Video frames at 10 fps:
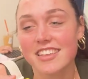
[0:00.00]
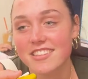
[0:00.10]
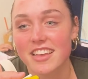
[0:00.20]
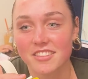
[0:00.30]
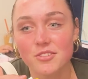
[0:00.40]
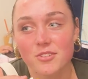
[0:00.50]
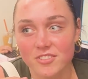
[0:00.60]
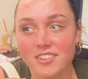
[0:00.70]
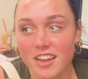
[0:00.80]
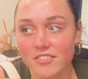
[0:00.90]
He did, so it was
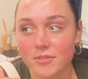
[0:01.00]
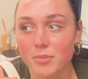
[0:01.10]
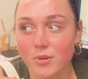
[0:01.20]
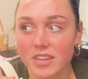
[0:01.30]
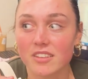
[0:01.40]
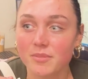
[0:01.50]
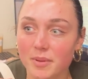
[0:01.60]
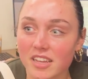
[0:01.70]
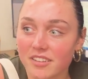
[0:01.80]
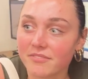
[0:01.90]
kind of a bonus,
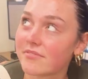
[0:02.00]
but...